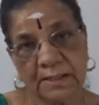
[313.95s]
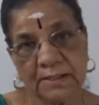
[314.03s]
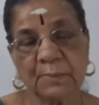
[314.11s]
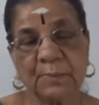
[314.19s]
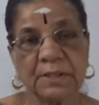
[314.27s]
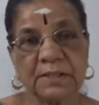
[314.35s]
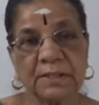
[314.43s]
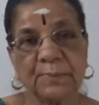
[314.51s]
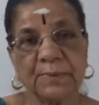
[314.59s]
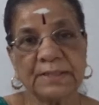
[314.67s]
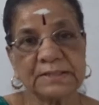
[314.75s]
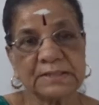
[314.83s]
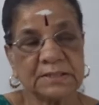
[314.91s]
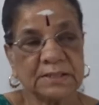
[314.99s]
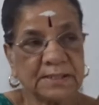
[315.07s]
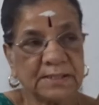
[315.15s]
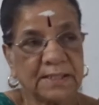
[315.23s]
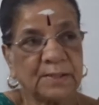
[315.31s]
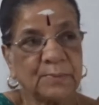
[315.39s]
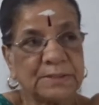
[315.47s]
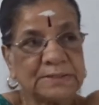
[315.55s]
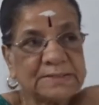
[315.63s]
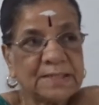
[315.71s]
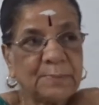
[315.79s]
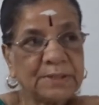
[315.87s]
Nama reproduction in
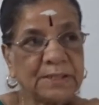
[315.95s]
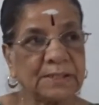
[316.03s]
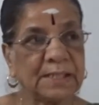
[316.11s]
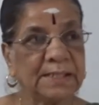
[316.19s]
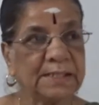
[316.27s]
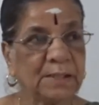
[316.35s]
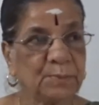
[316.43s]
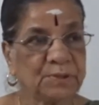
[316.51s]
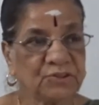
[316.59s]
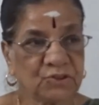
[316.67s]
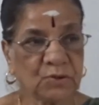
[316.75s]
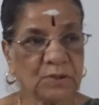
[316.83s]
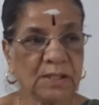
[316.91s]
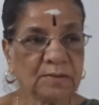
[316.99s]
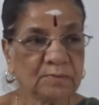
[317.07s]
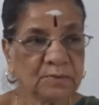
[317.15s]
animals chapter 9 la padicholya.